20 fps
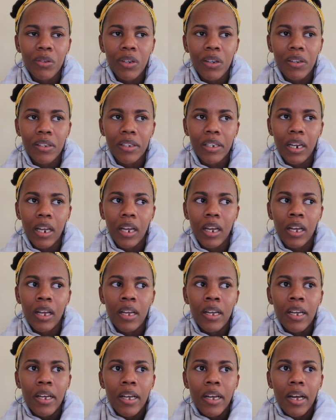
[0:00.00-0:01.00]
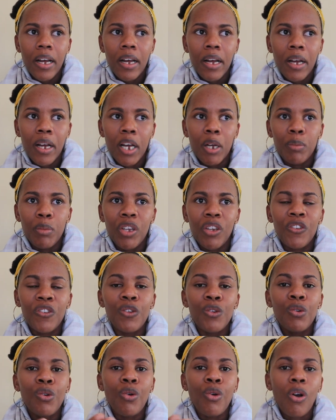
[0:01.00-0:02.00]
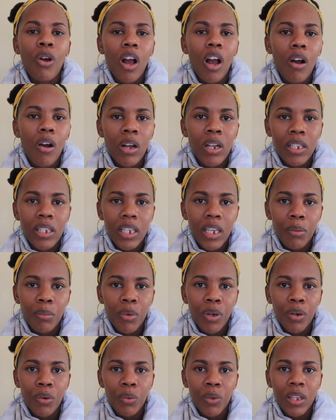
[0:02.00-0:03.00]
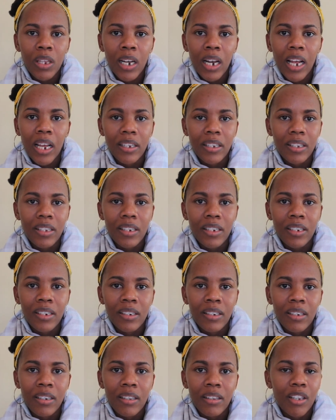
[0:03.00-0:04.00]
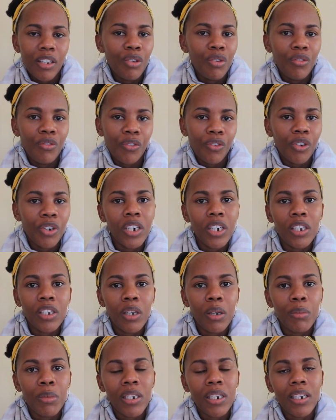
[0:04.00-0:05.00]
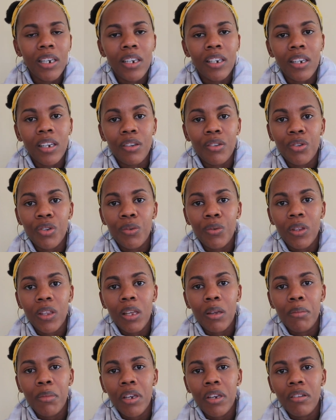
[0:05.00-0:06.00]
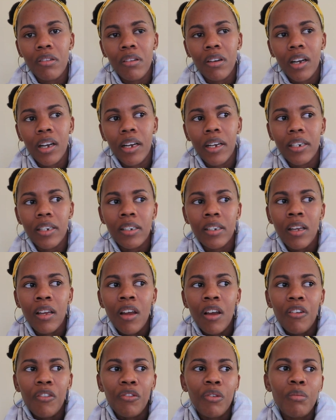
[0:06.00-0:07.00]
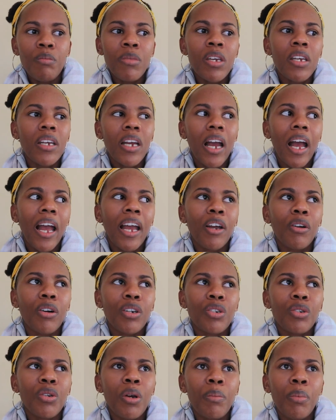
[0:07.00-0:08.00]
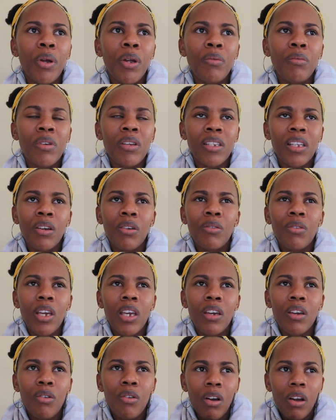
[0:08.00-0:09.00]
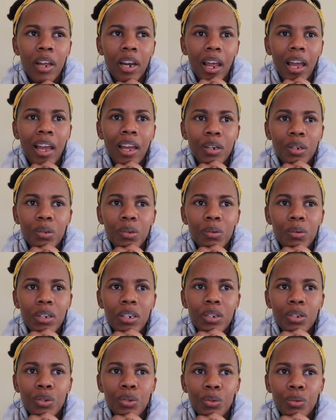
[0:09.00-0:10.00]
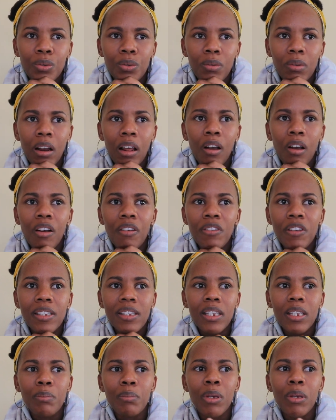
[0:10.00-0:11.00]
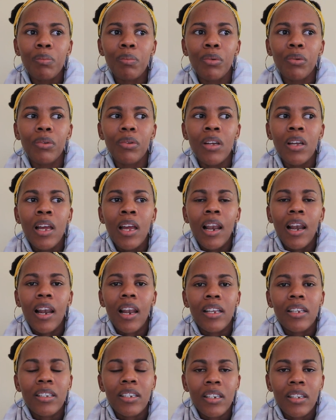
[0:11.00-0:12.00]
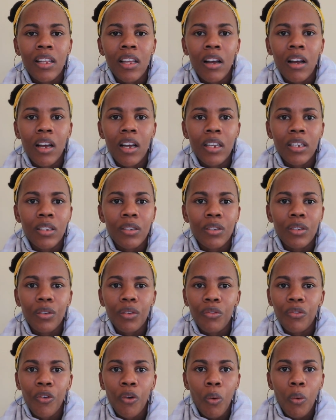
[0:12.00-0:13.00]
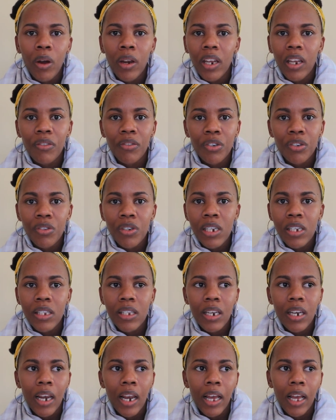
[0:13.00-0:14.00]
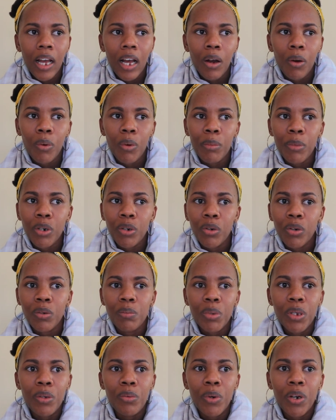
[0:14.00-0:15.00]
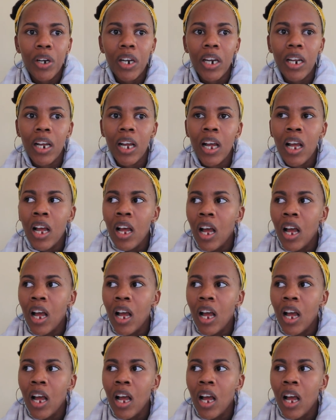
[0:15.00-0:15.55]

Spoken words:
where I was like, if you look on someone with lust, then you've already committed adultery with them in your heart. For me, I got to a point where I was like, okay, God, I don't want to, like, obviously people lust in their hearts for whatever reason. Like, a woman could be wearing